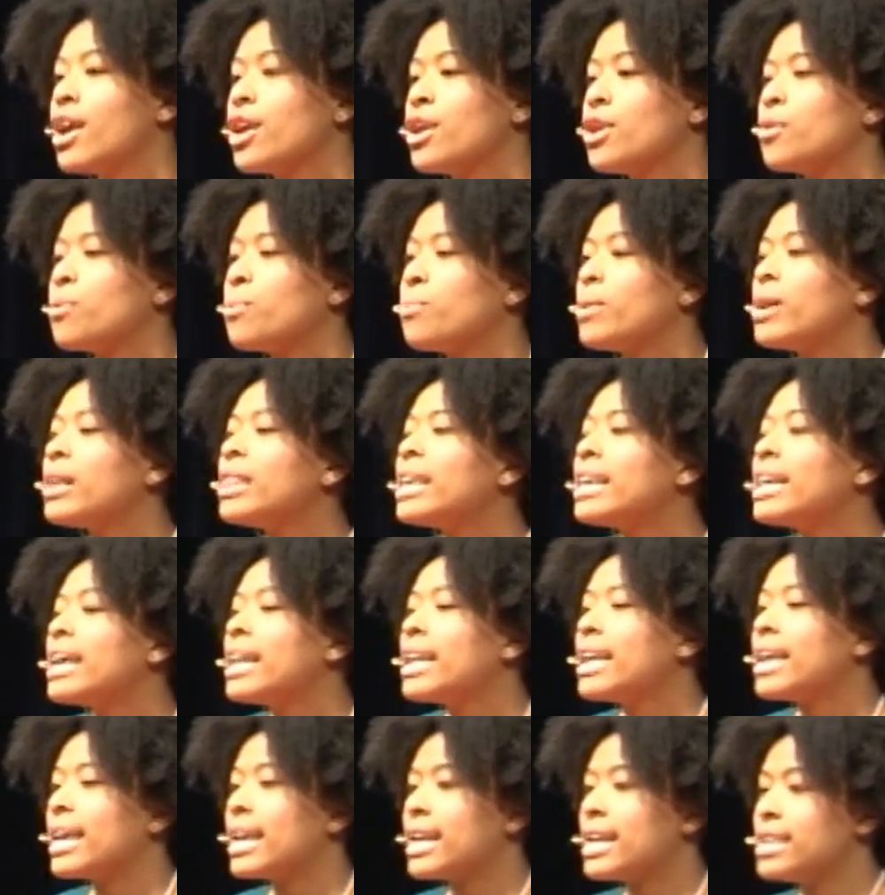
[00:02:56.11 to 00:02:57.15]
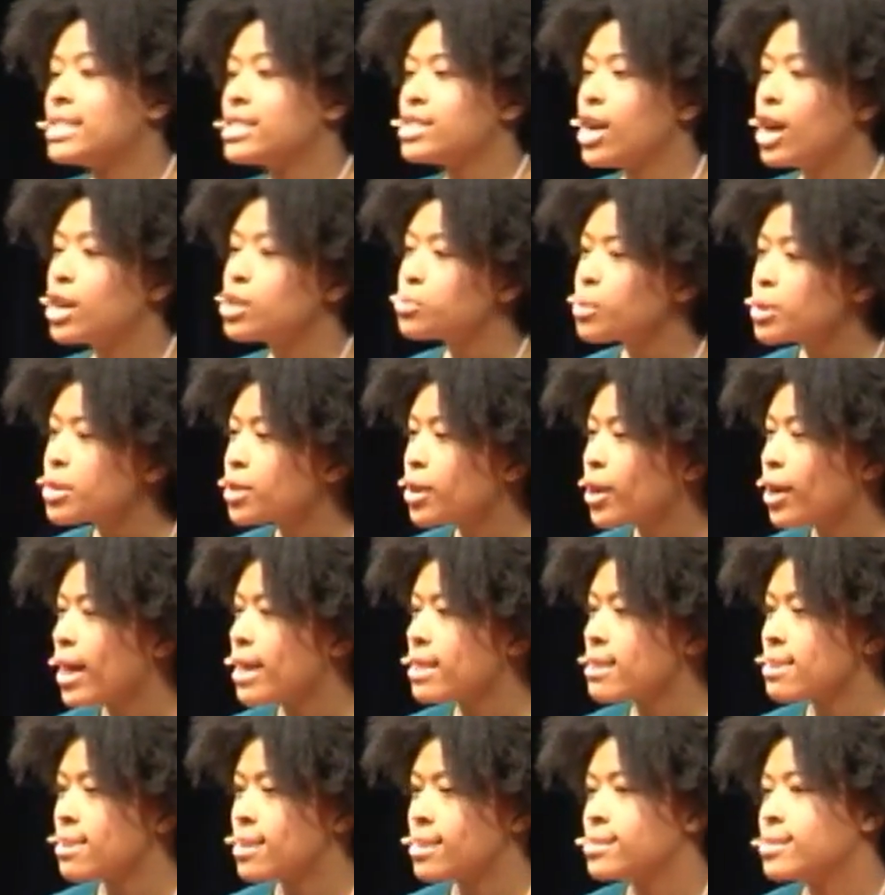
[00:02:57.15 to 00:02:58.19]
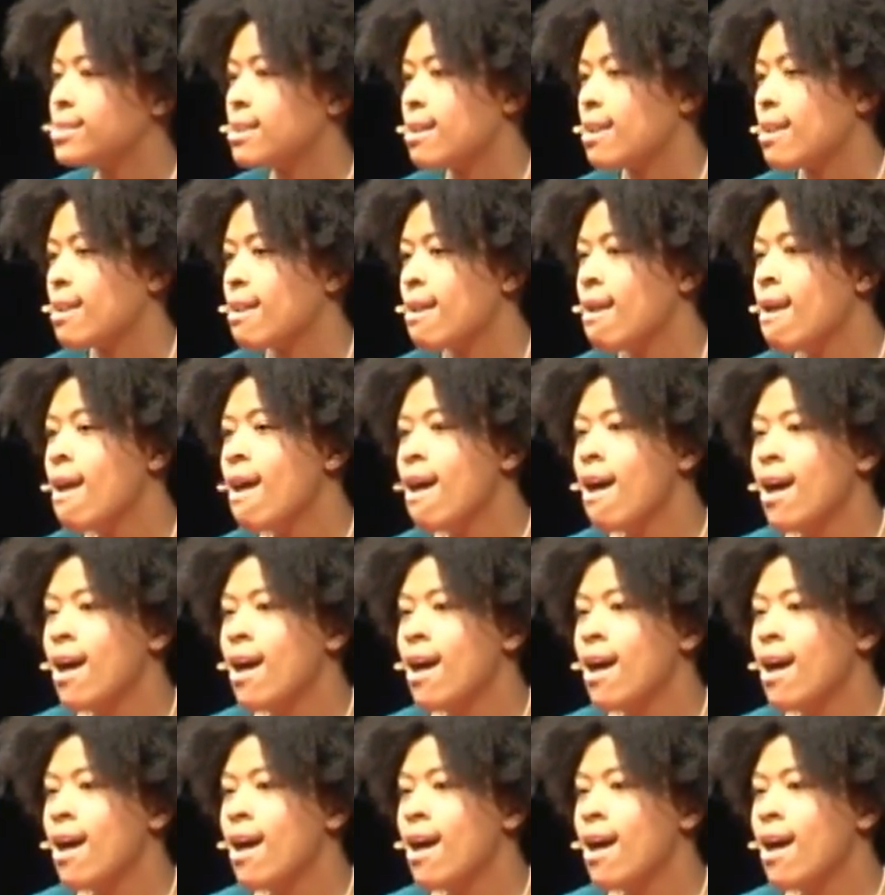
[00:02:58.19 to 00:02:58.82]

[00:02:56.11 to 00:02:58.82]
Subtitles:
You're really going to get in touch with your ethnicity.